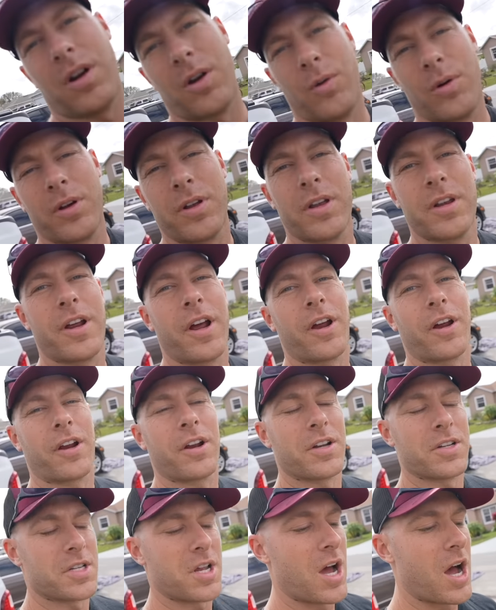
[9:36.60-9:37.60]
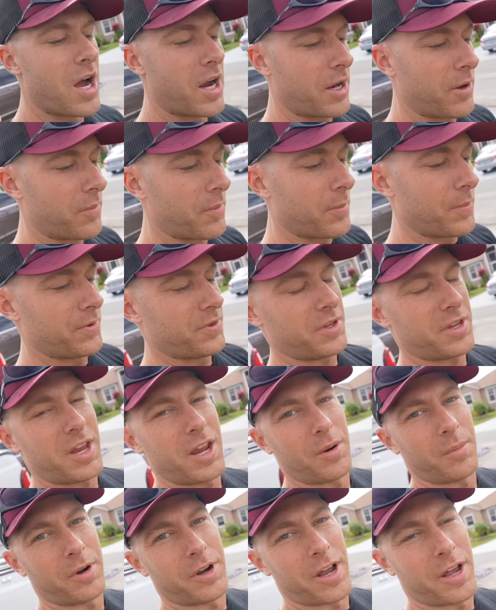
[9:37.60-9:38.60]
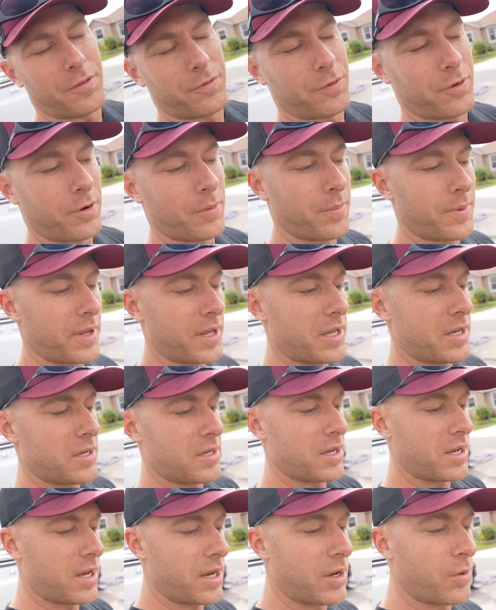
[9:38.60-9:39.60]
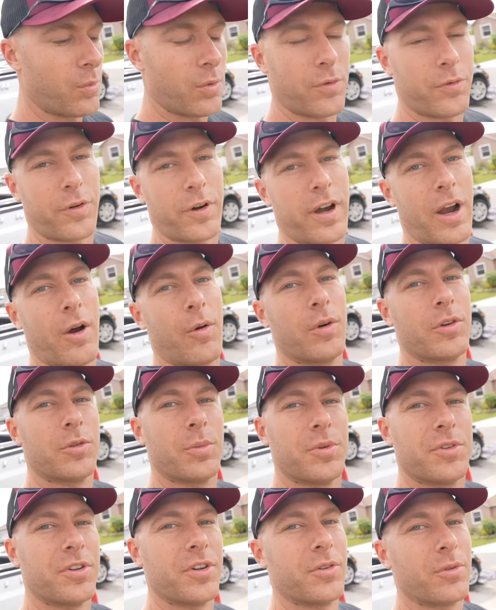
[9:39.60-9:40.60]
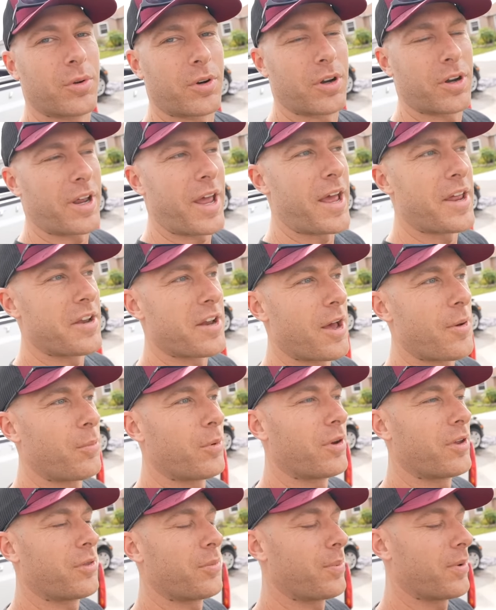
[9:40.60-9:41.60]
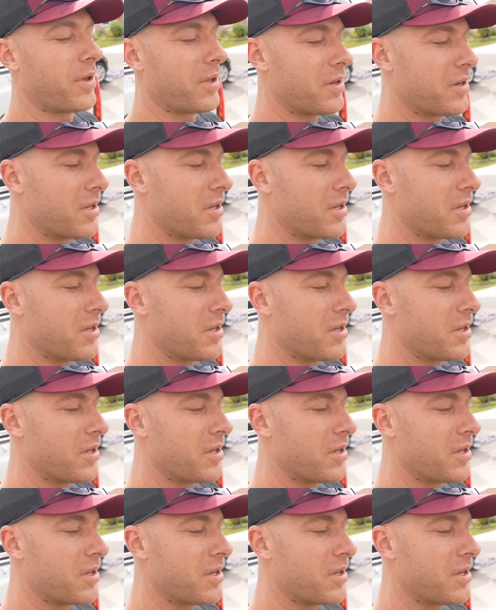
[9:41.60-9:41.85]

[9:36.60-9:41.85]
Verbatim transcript: All right, well, he and I are going to talk. I'm going to put the camera down for a bit, and we'll figure out which machines we're going to end up with. But